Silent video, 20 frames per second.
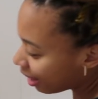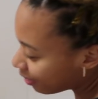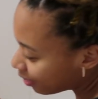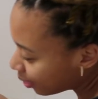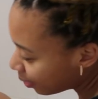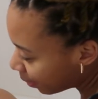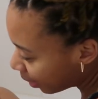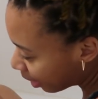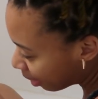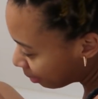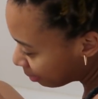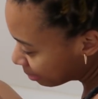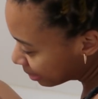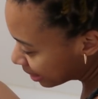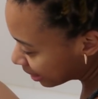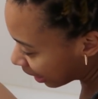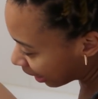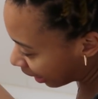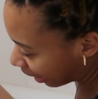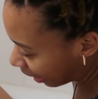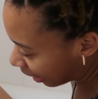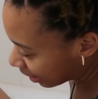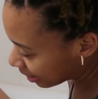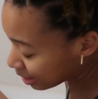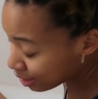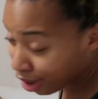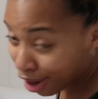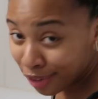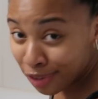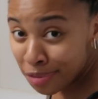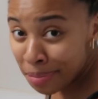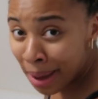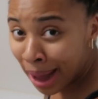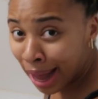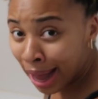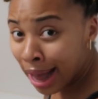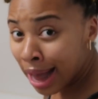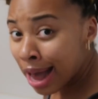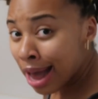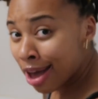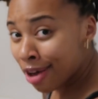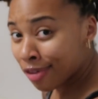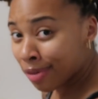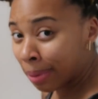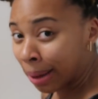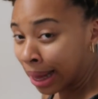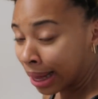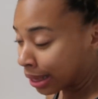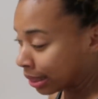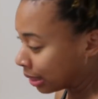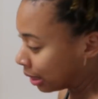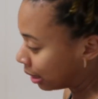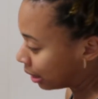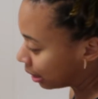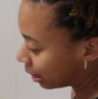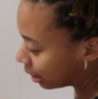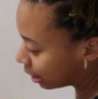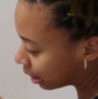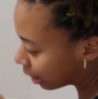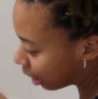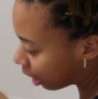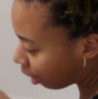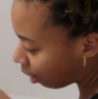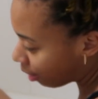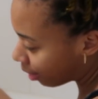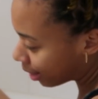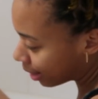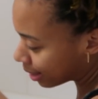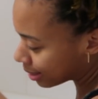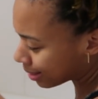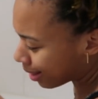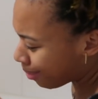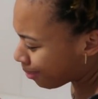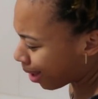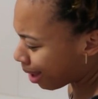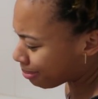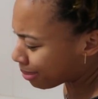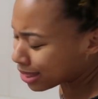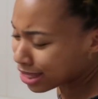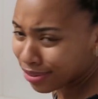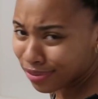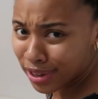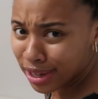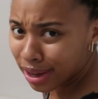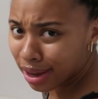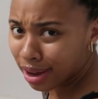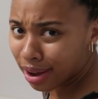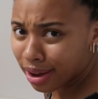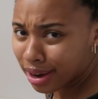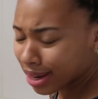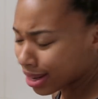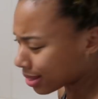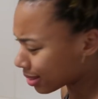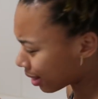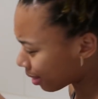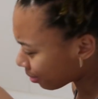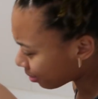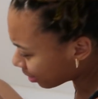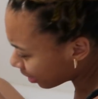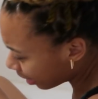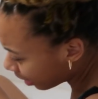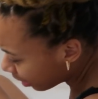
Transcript: If you would know what I'm saying. Sorry for my young audience. I don't got much of a young audience, I don't